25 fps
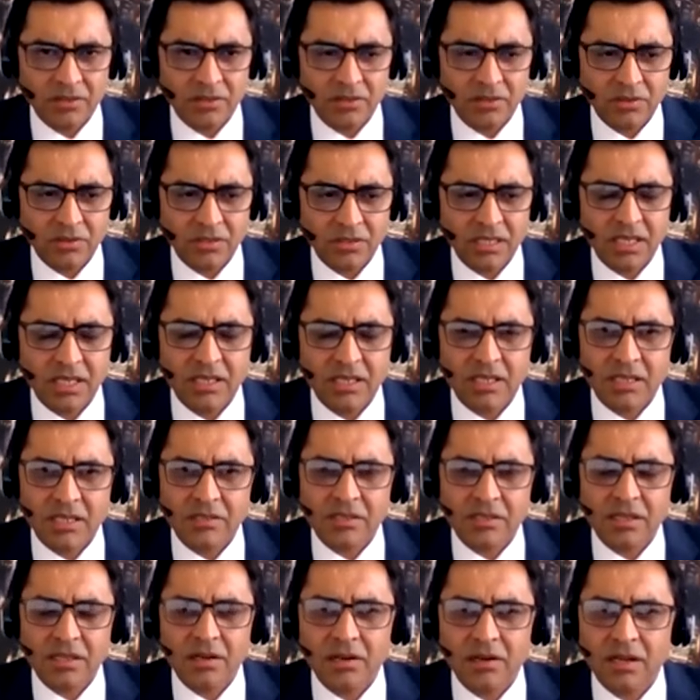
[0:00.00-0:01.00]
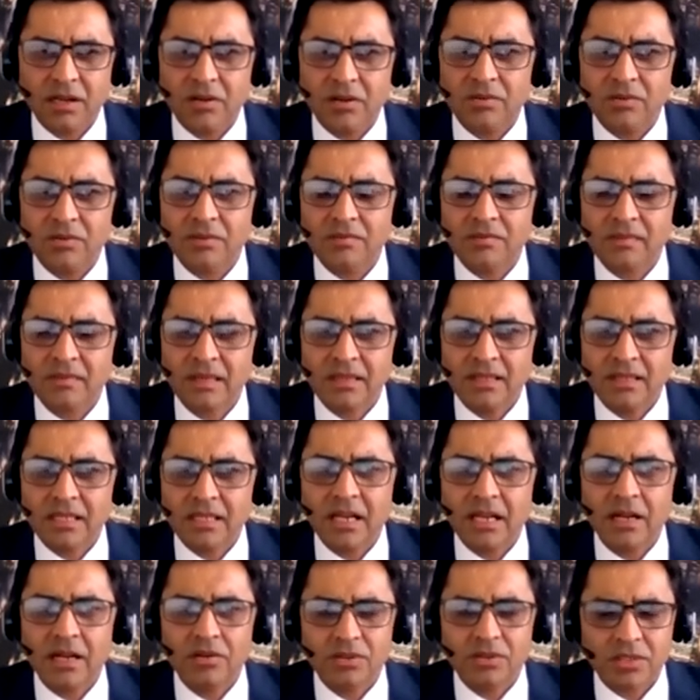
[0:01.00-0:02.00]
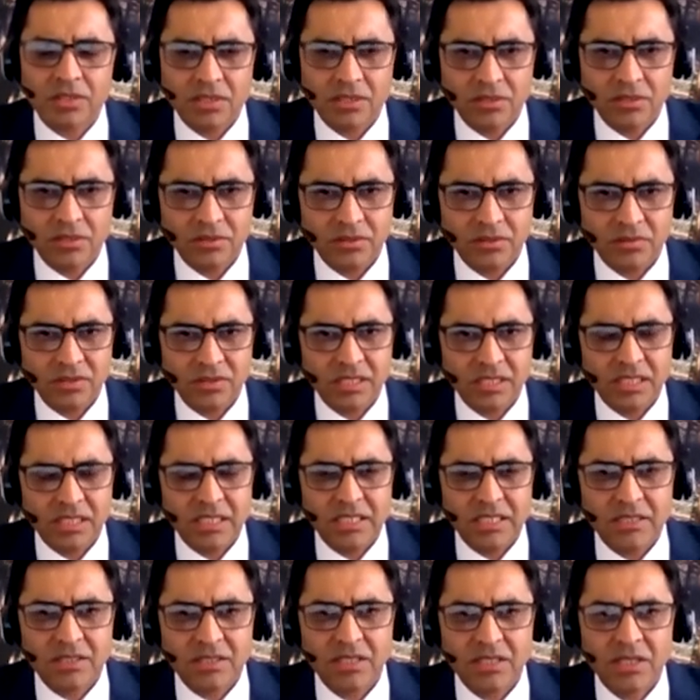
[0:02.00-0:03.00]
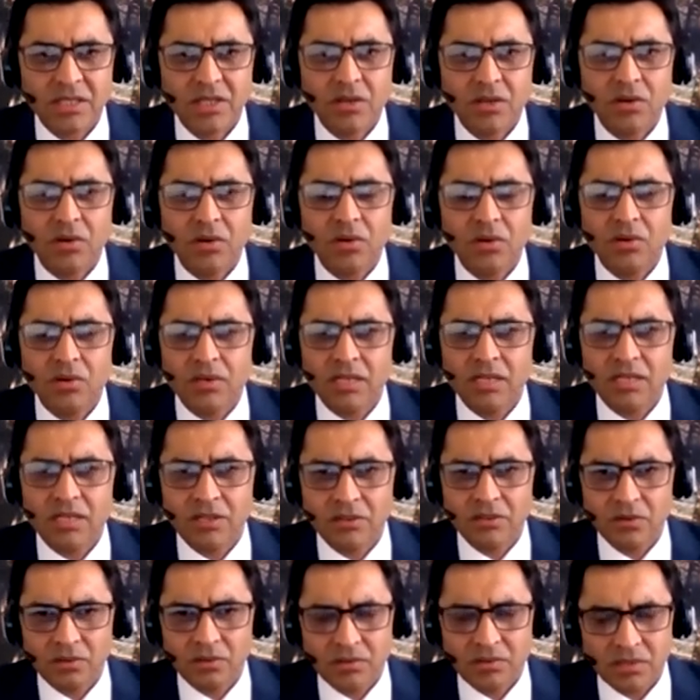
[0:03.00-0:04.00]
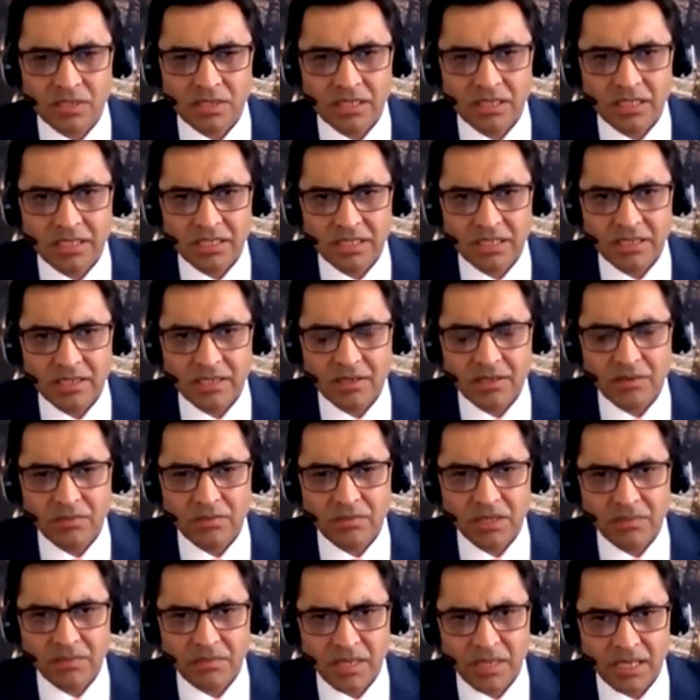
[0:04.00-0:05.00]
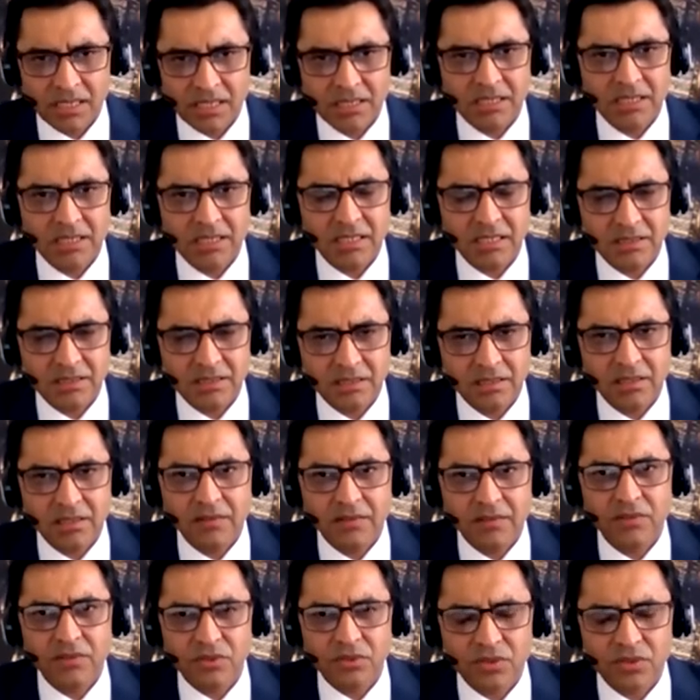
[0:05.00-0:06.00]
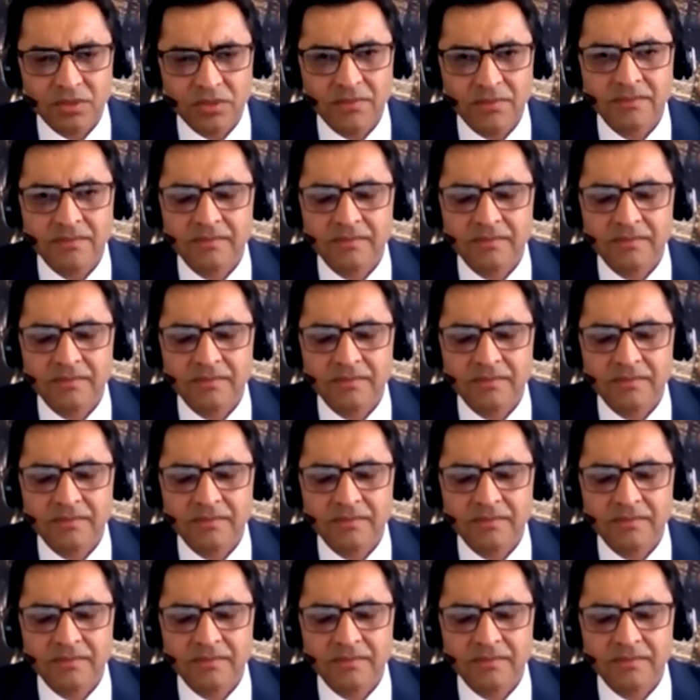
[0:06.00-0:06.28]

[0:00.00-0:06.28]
So areas around the outskirts of cities or in daughter cities around big mega cities in the future.